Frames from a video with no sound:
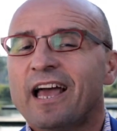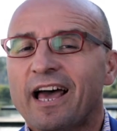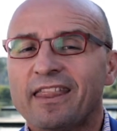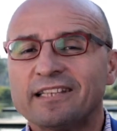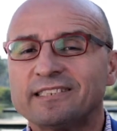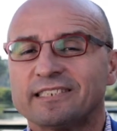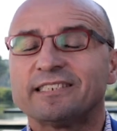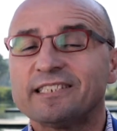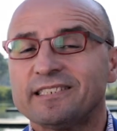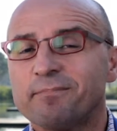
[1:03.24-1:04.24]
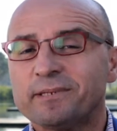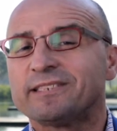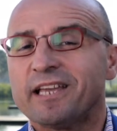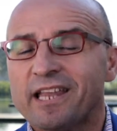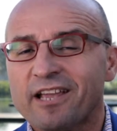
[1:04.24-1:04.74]
That's a
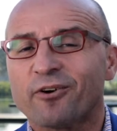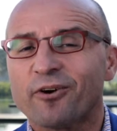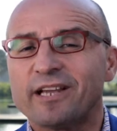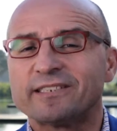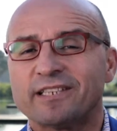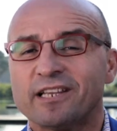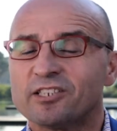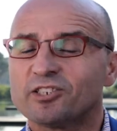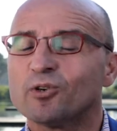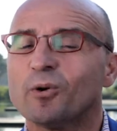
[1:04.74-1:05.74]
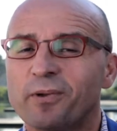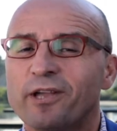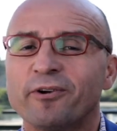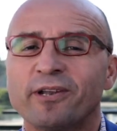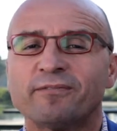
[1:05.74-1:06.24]
60% increase in a short
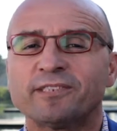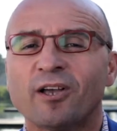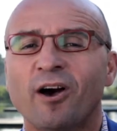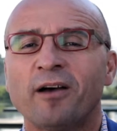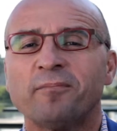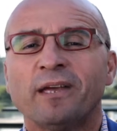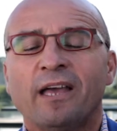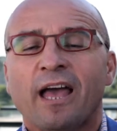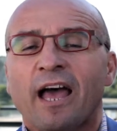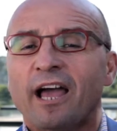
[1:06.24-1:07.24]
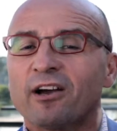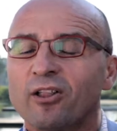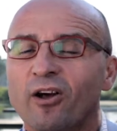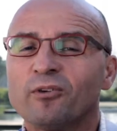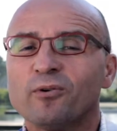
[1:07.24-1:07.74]
period of time. Our
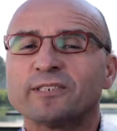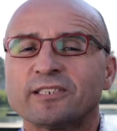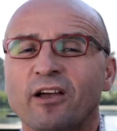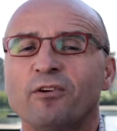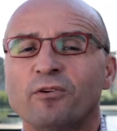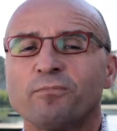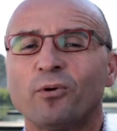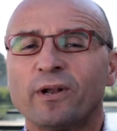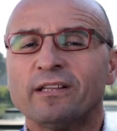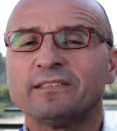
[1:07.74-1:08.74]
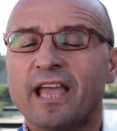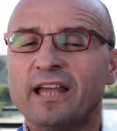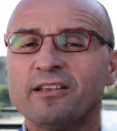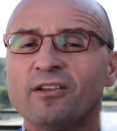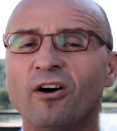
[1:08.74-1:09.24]
client also who bought in
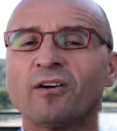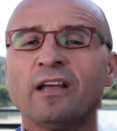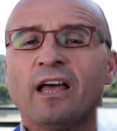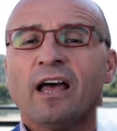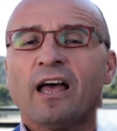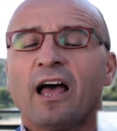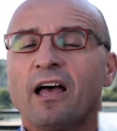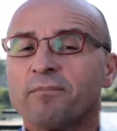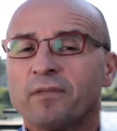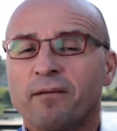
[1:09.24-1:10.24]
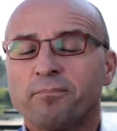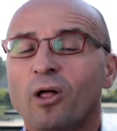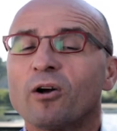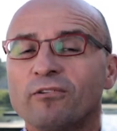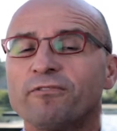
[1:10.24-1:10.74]
Dandenong, a
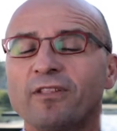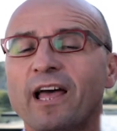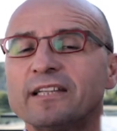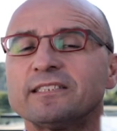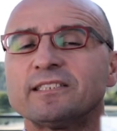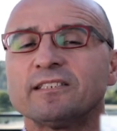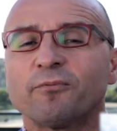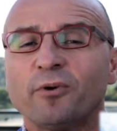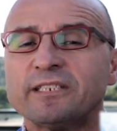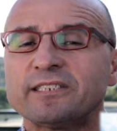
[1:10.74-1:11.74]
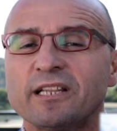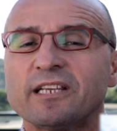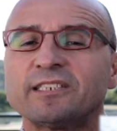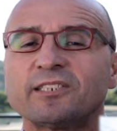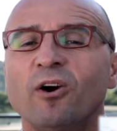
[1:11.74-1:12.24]
block of flats
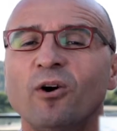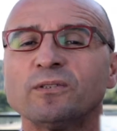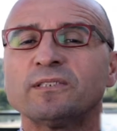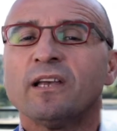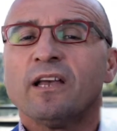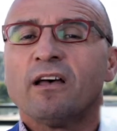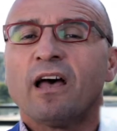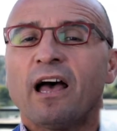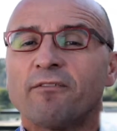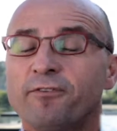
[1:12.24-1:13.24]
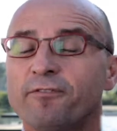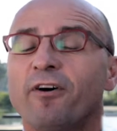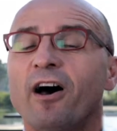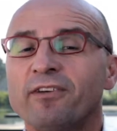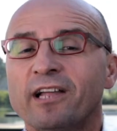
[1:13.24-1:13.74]
recently sold for
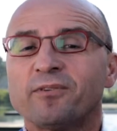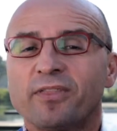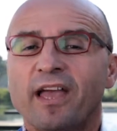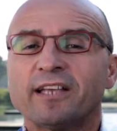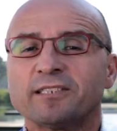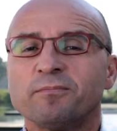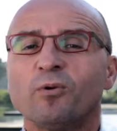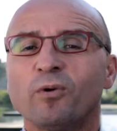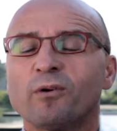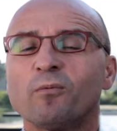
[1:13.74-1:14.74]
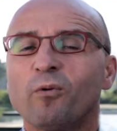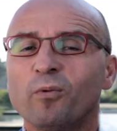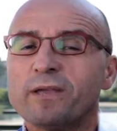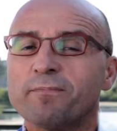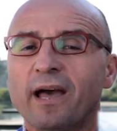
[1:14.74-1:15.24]
$500,000 more than what
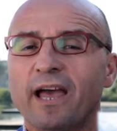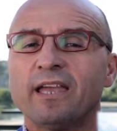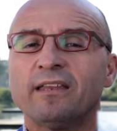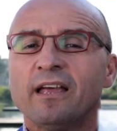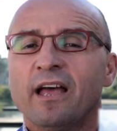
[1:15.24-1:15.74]
we paid